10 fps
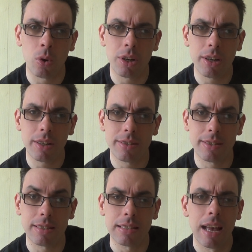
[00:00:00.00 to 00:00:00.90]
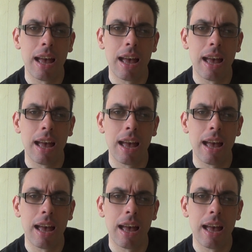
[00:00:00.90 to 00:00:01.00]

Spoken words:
words.